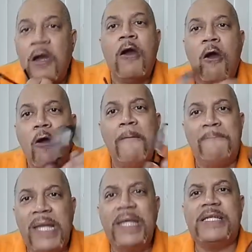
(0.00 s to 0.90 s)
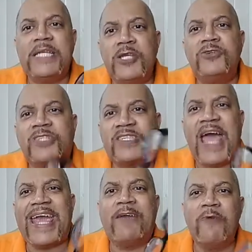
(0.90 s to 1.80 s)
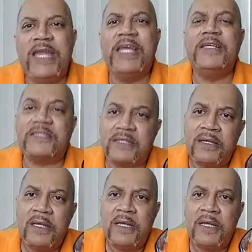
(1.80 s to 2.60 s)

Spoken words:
her ability to do psychic readings